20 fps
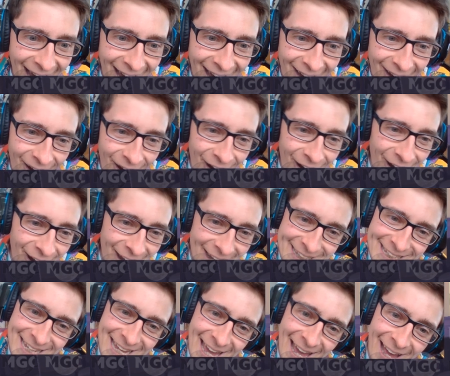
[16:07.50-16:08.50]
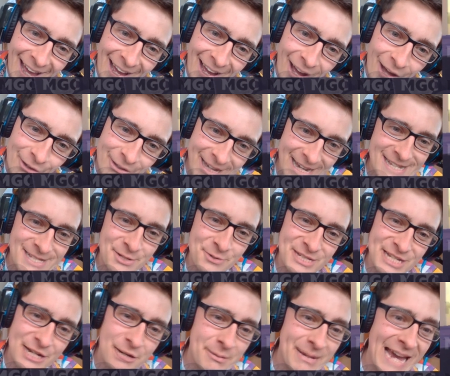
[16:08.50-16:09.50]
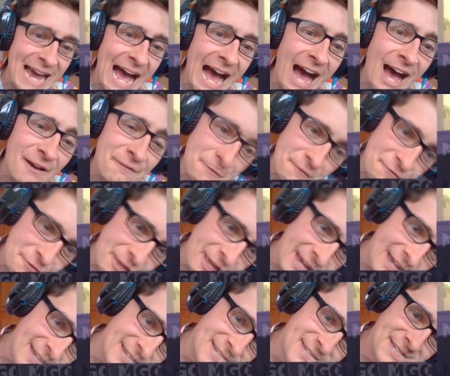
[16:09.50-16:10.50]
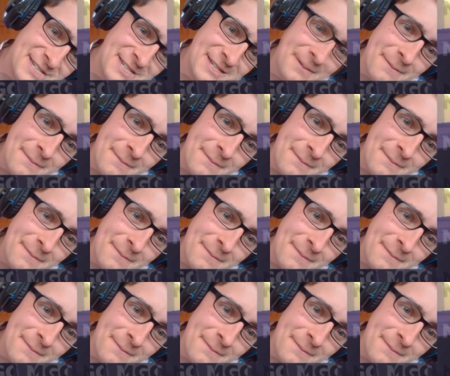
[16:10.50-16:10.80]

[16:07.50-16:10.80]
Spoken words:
Oh yeah. Okay, so it's gonna be half of this.